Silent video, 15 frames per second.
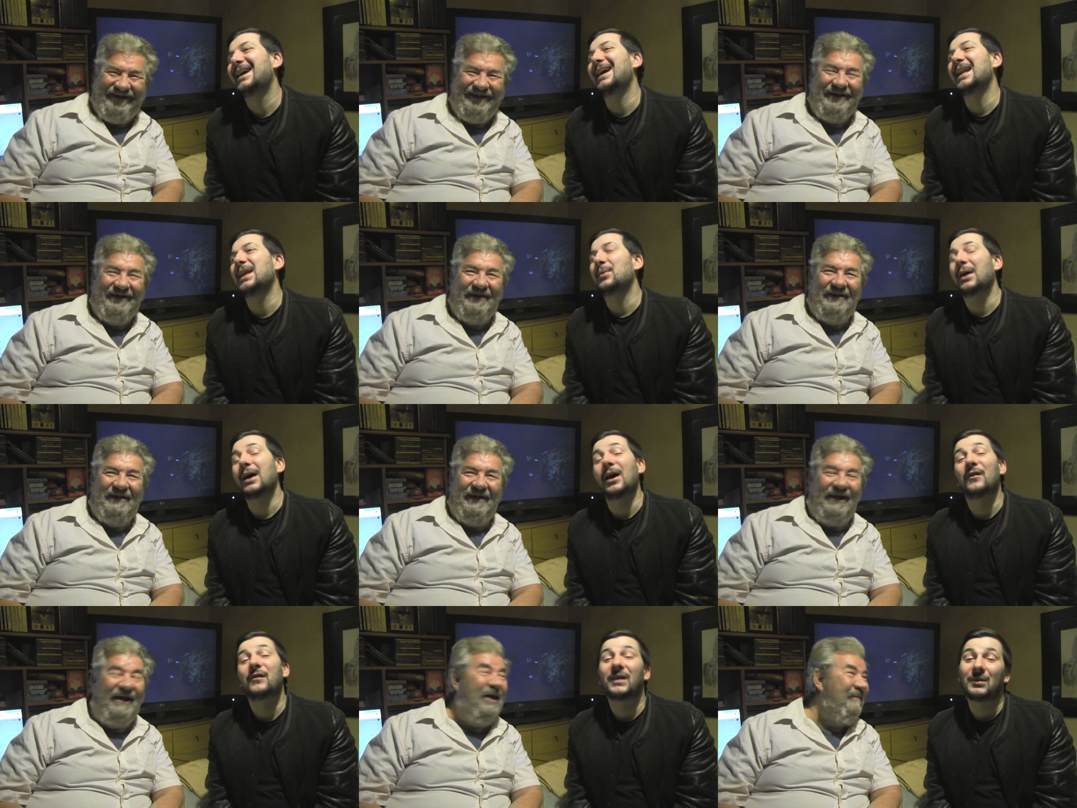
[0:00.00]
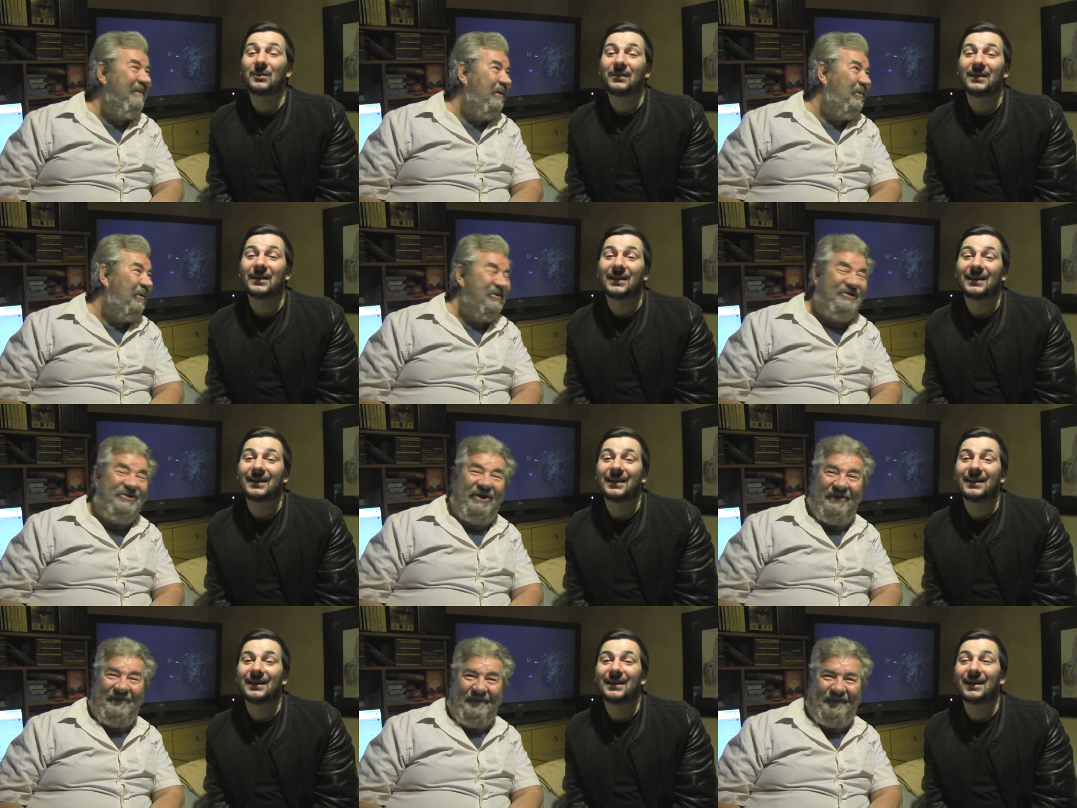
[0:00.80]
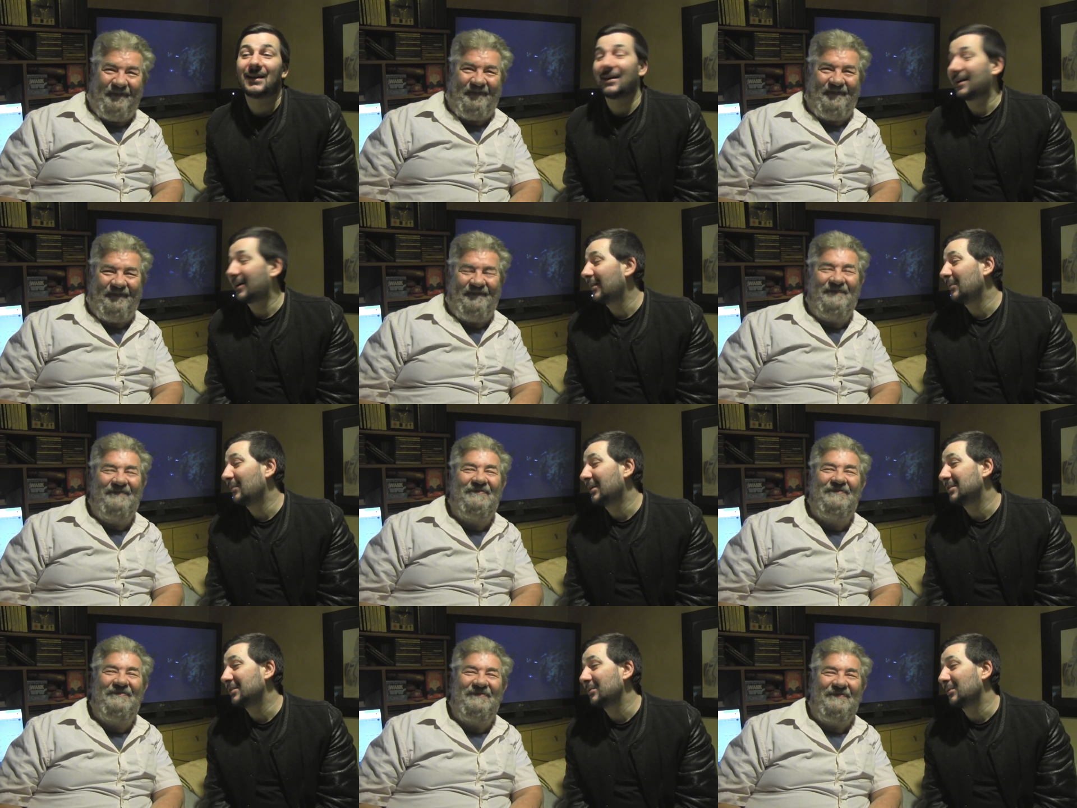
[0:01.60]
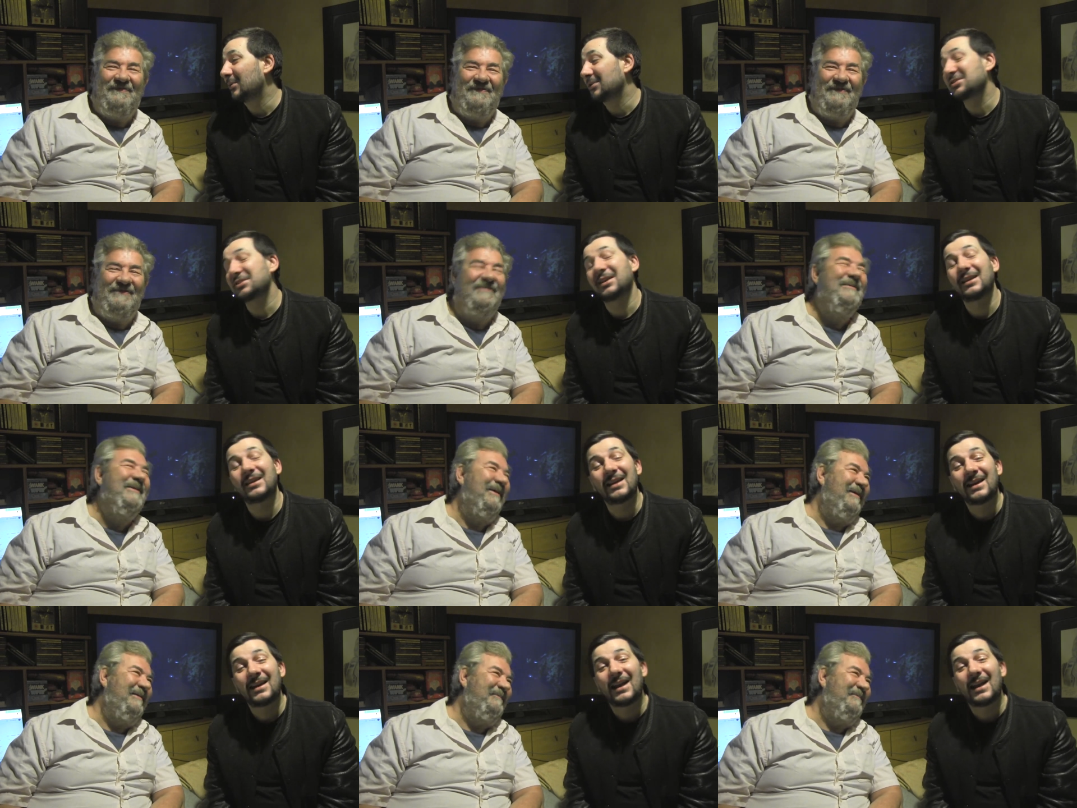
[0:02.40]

Speaker 1: Anyway, I hope they watched it. Yeah, I hope they do watch it. Yeah.